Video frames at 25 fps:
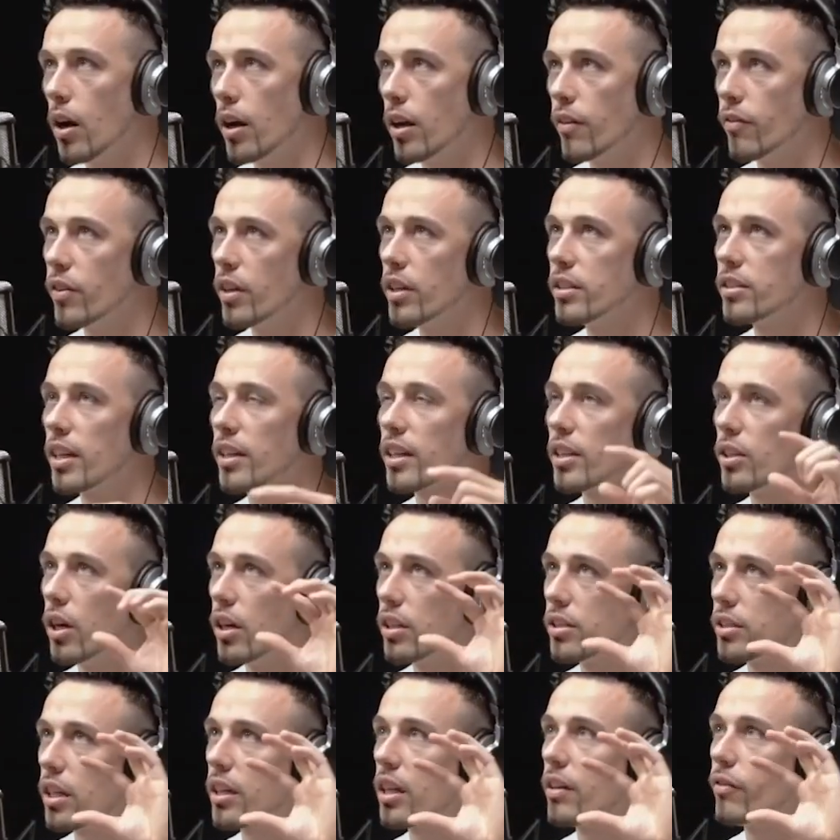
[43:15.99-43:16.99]
If, it's like no,
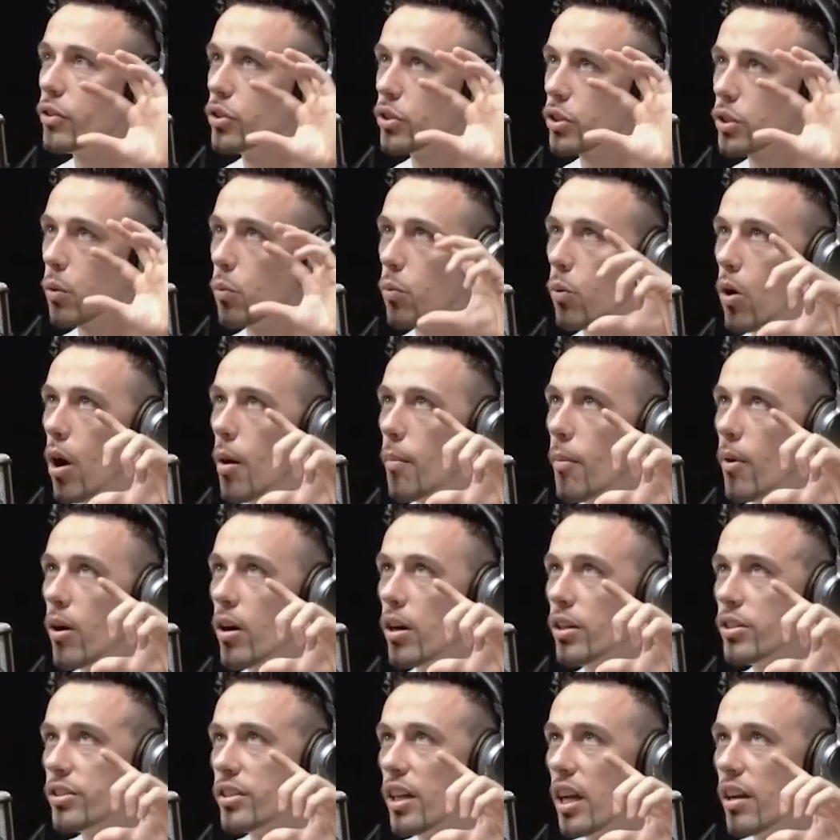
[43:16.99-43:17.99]
it's like if you took a Walmart, a
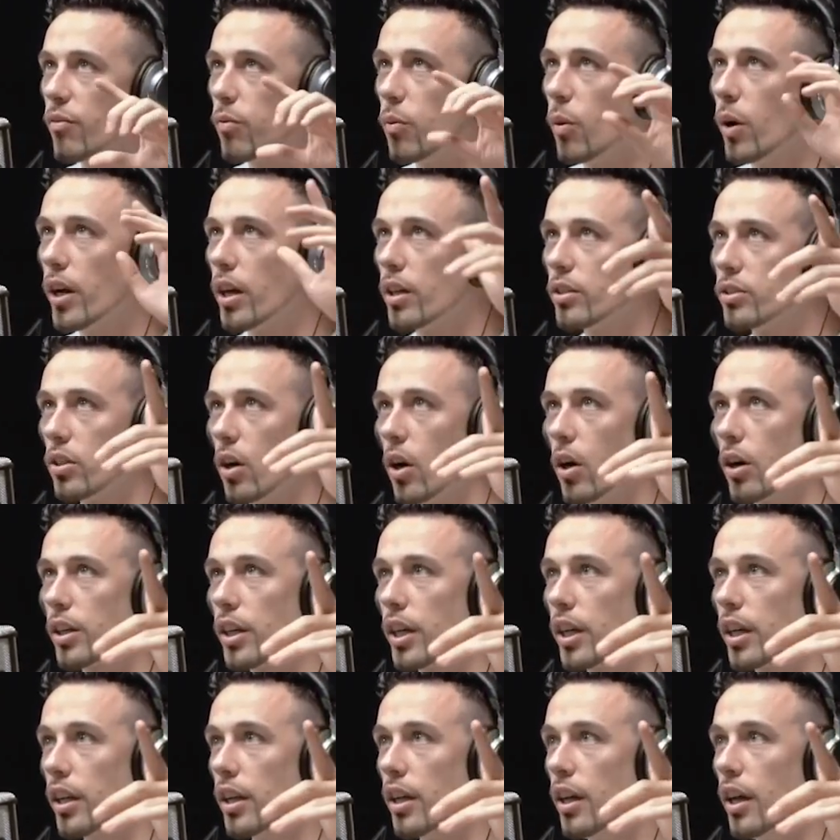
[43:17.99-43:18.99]
Safeway, a
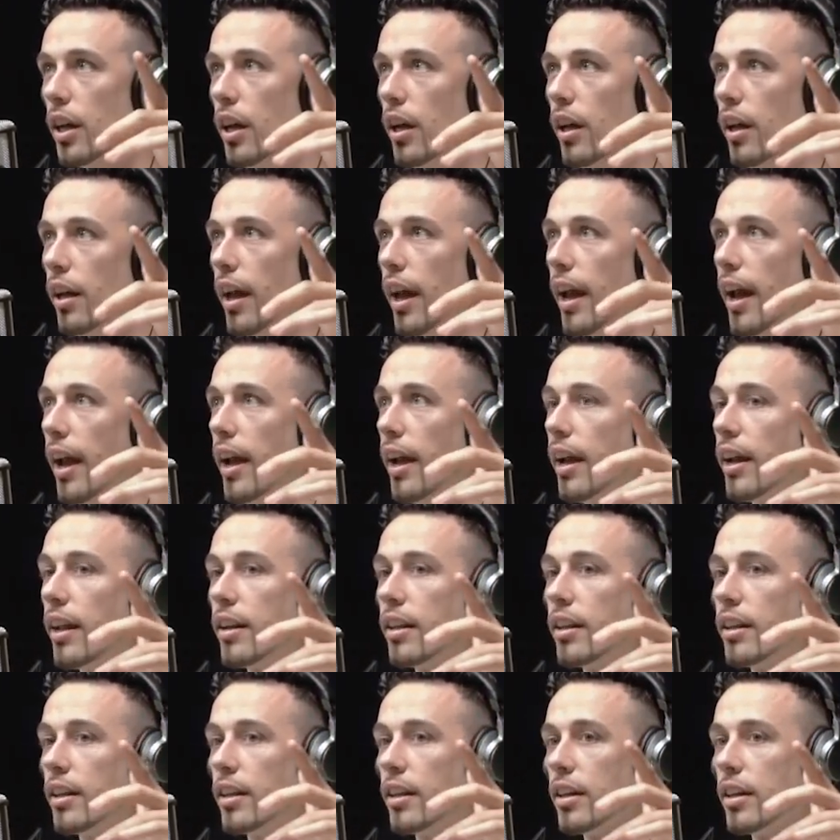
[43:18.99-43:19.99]
Target. Don't say
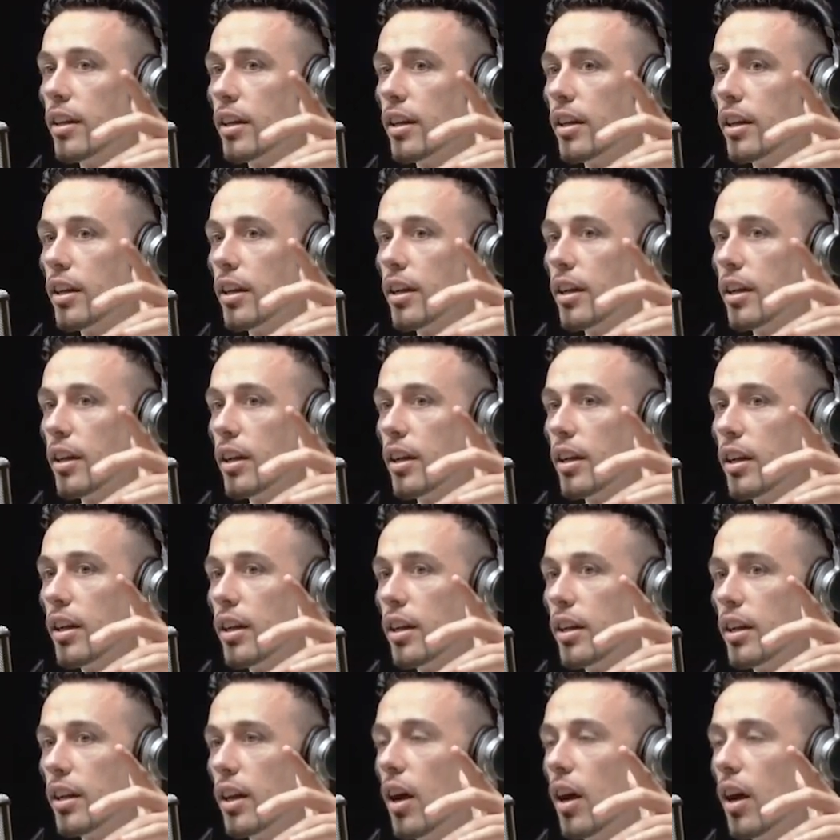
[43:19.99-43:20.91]
Walmart and Target; they're the same thing.